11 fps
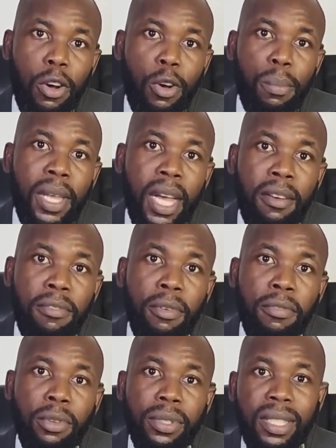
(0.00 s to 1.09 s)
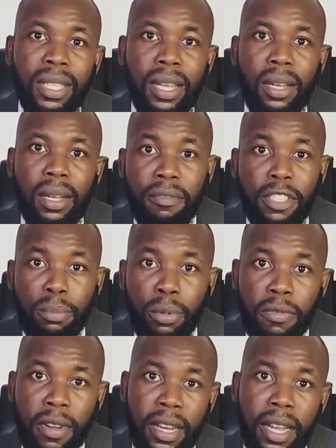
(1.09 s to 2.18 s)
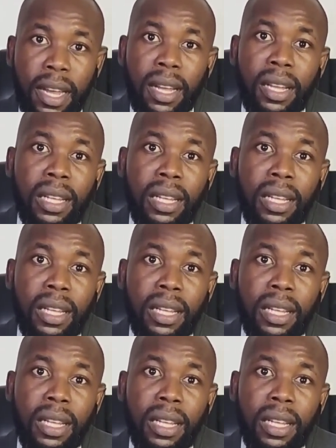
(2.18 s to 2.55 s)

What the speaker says: on behalf of your service provider